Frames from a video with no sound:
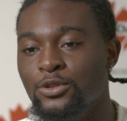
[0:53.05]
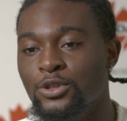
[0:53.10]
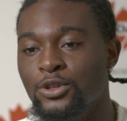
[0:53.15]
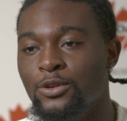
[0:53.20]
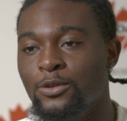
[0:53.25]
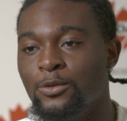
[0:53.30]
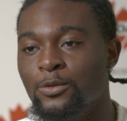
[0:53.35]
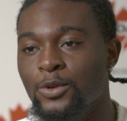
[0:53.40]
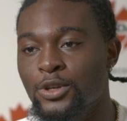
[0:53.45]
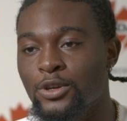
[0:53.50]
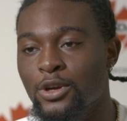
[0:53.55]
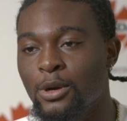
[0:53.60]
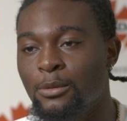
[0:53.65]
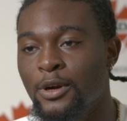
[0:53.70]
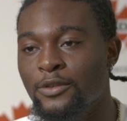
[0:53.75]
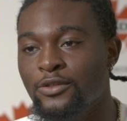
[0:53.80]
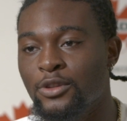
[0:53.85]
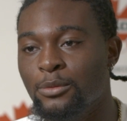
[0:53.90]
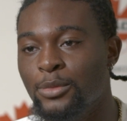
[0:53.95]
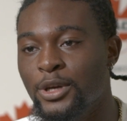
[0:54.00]
When you come
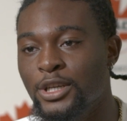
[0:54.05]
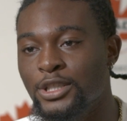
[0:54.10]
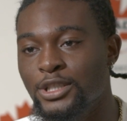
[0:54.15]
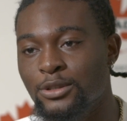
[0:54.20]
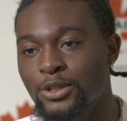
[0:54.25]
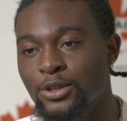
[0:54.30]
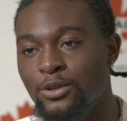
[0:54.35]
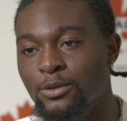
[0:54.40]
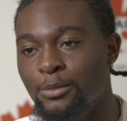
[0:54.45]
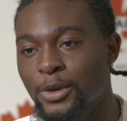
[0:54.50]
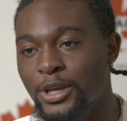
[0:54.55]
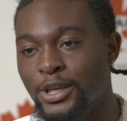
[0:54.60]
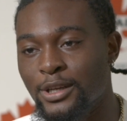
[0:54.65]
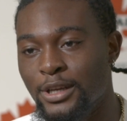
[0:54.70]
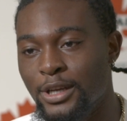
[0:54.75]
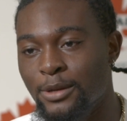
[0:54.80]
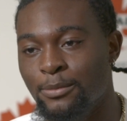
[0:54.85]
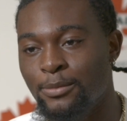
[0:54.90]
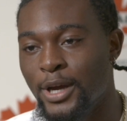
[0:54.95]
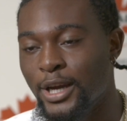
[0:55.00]
off the bench, make
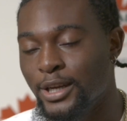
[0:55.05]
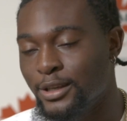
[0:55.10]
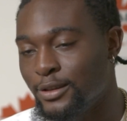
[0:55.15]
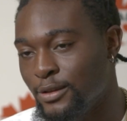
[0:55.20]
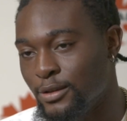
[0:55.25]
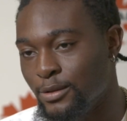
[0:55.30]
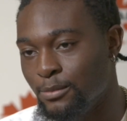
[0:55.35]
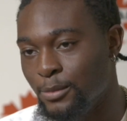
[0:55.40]
an impact,